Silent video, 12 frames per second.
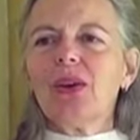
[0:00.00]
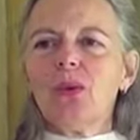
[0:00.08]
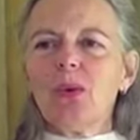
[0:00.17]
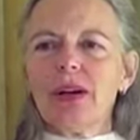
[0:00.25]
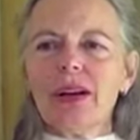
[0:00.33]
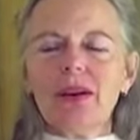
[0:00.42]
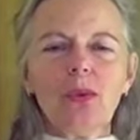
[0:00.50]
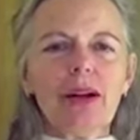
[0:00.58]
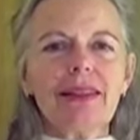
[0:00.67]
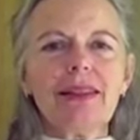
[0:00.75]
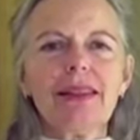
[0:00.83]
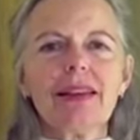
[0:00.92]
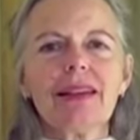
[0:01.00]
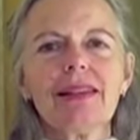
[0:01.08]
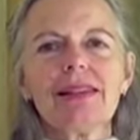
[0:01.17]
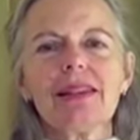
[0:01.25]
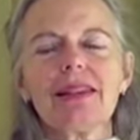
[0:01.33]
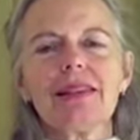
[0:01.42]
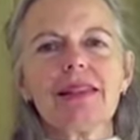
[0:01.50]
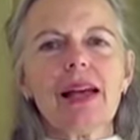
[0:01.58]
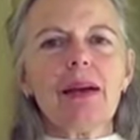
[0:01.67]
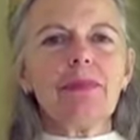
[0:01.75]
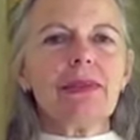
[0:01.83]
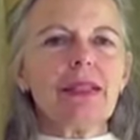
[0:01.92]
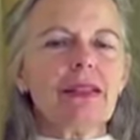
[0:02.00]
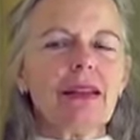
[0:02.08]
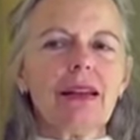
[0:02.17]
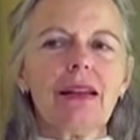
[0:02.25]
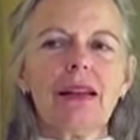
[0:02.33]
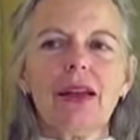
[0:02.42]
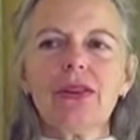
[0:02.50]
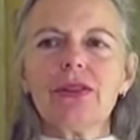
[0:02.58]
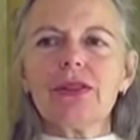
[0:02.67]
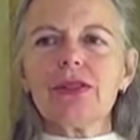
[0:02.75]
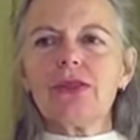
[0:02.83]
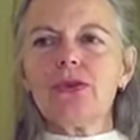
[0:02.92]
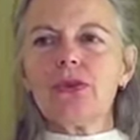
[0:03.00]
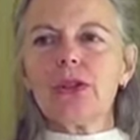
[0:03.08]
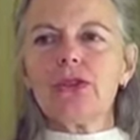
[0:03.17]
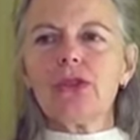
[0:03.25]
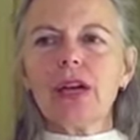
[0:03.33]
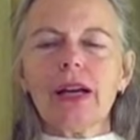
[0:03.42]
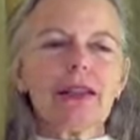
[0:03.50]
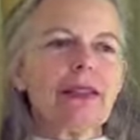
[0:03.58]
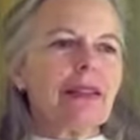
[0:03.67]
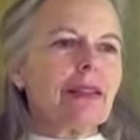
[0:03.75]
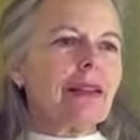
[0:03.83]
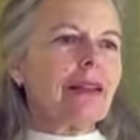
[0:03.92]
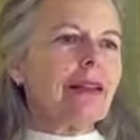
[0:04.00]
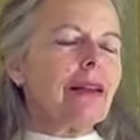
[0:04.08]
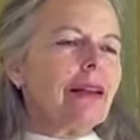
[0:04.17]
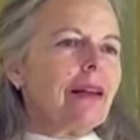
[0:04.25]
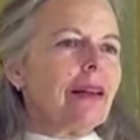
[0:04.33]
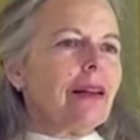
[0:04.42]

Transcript: where one thing is accepted and another is rejected.